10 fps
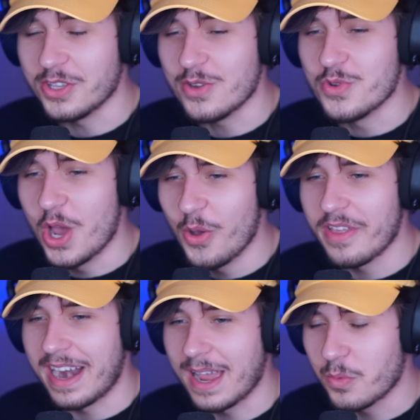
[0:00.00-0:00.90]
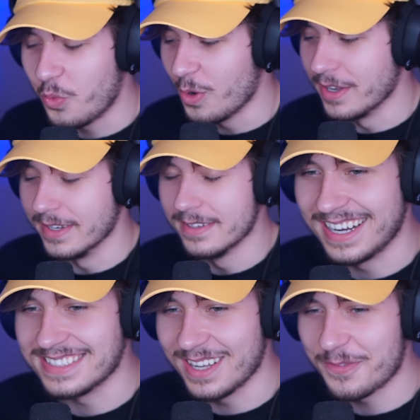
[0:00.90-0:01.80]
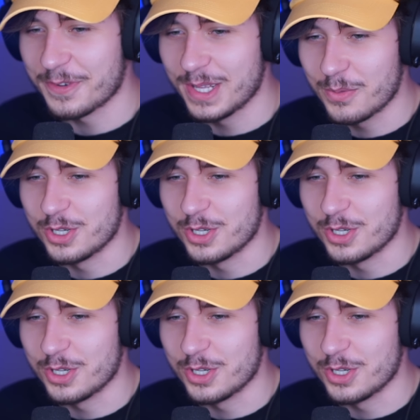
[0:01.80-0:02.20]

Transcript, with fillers: You know that I would. I definitely